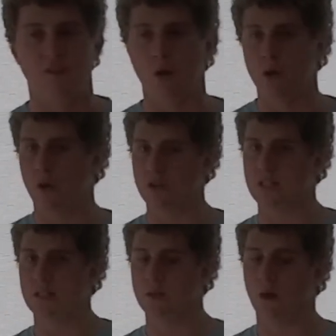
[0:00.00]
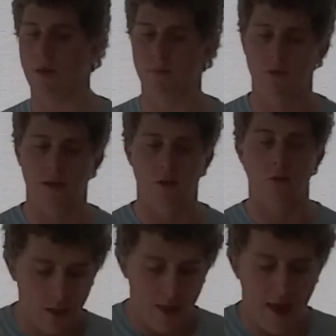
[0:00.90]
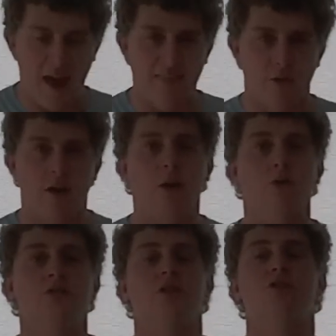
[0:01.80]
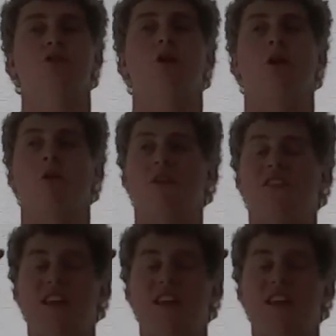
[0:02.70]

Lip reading: phone onto your iPod Nano. And there are also new clock